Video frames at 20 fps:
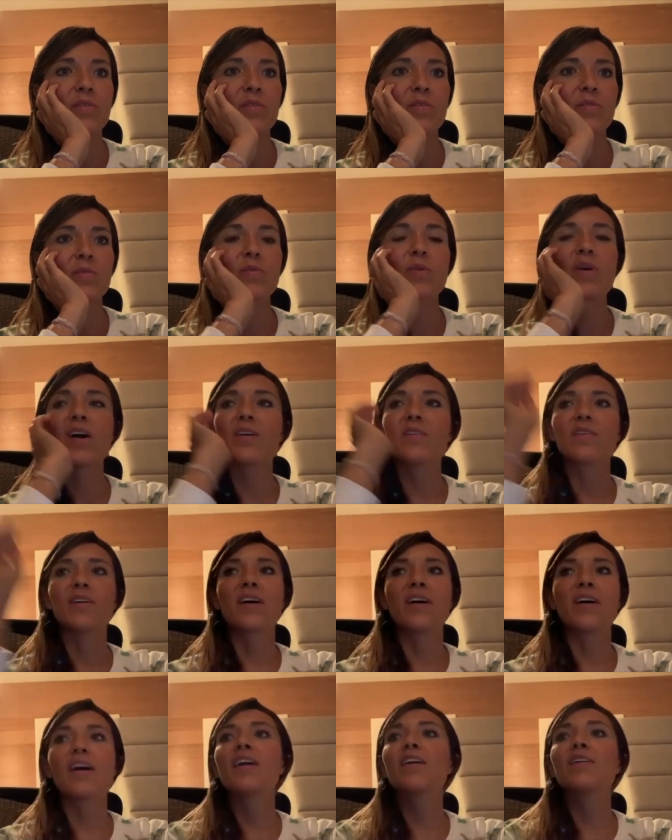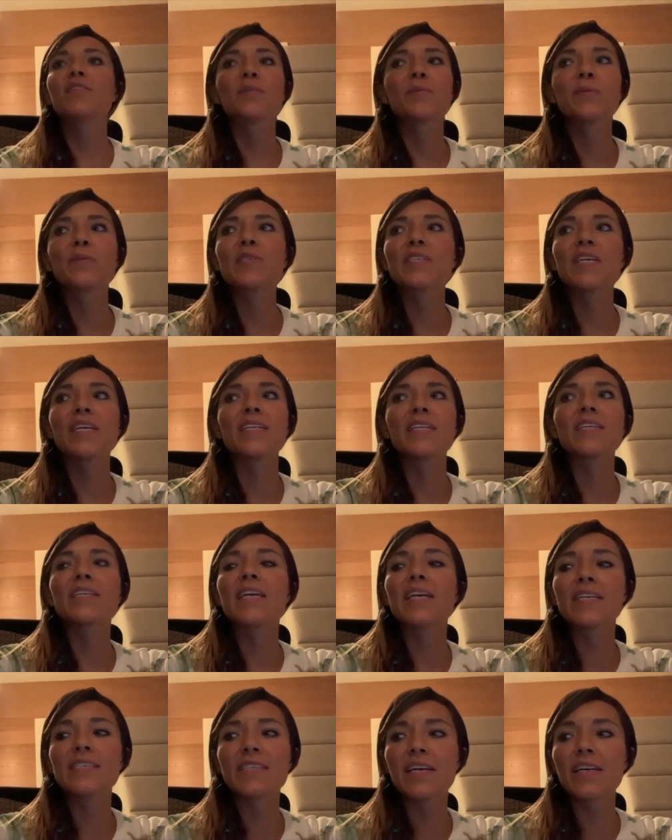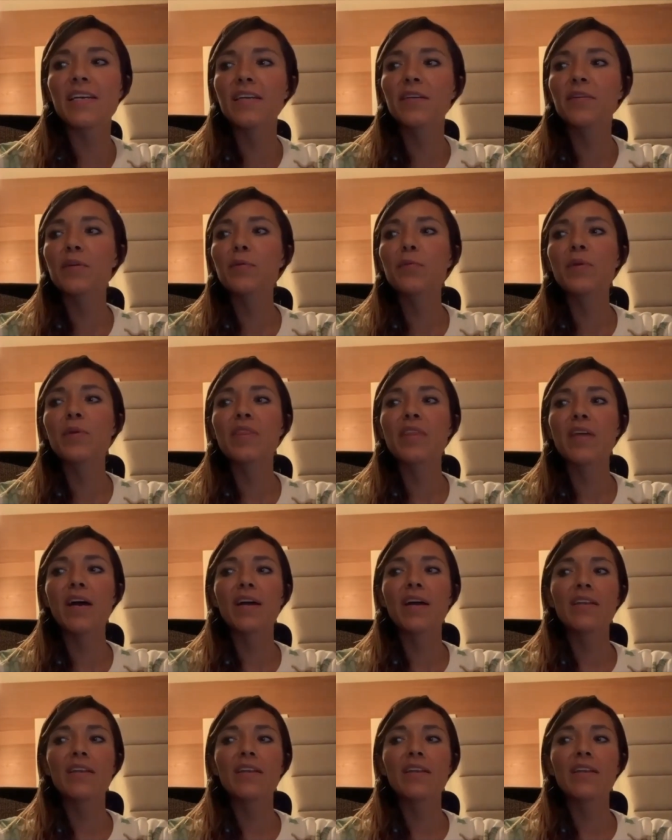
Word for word: Wow, 100%. Yes, I agree with that.